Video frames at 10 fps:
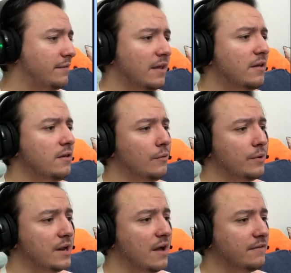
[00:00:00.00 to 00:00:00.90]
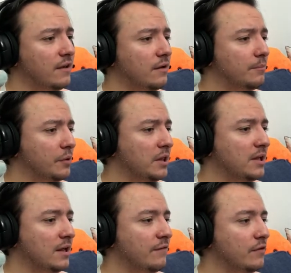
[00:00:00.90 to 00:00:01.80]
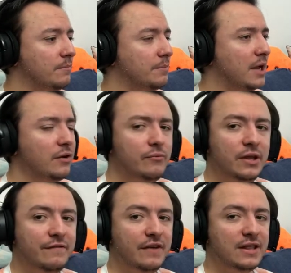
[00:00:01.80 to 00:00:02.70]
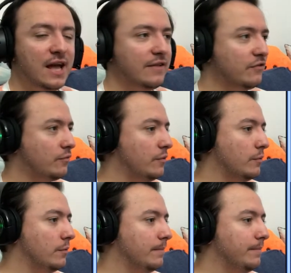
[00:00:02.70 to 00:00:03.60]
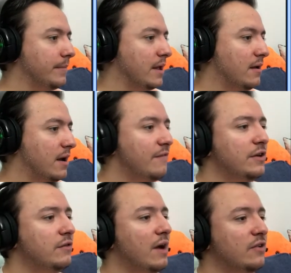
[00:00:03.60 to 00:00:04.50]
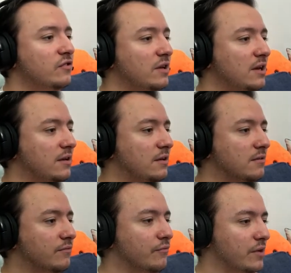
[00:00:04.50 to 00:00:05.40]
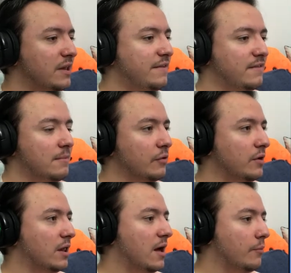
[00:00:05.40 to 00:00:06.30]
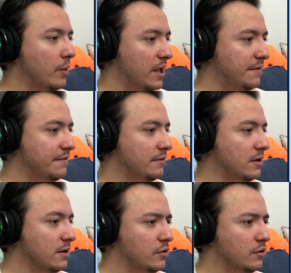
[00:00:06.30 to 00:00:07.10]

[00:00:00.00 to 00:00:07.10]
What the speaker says: You said that you and Natsuki are completely different, but I don't really think that's true. I think you're actually really similar in a lot of ways.